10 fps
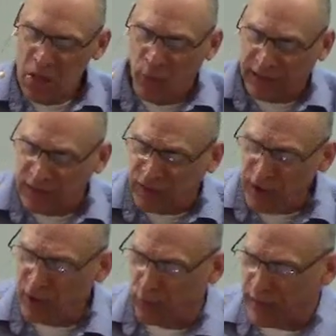We
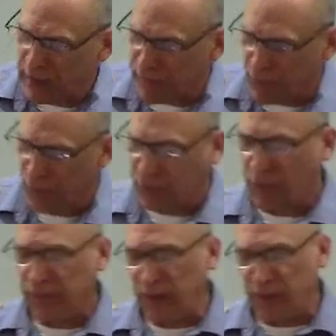continue to read in 1
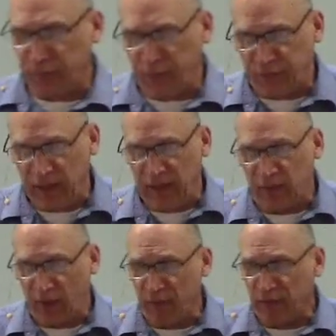Corinthians 15,
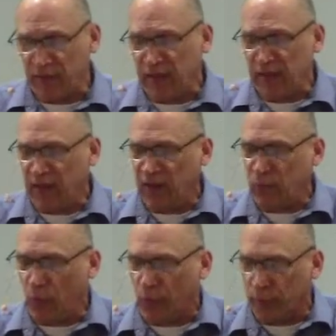17
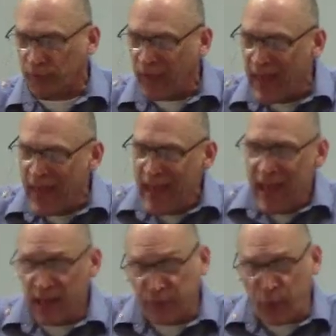these words.
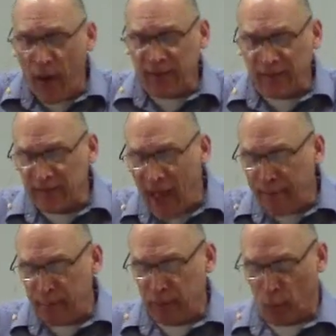And if Christ has
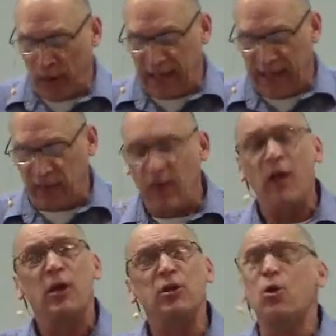not been
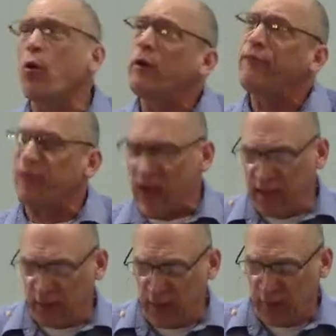raised, your
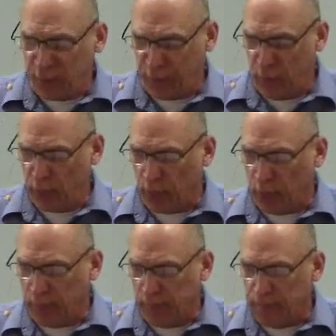faith is
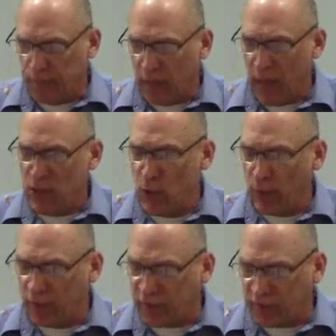futile, and you
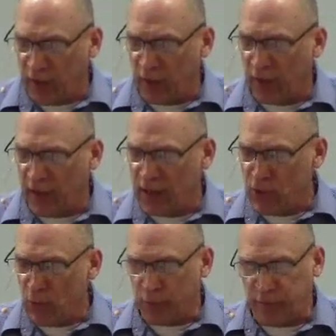are still in
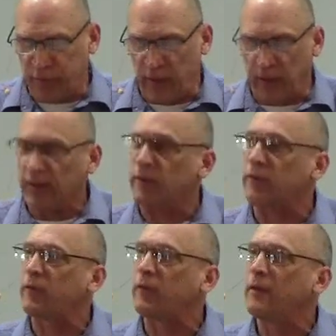your
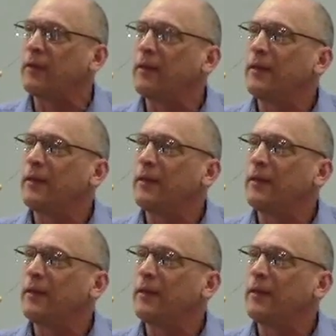sins.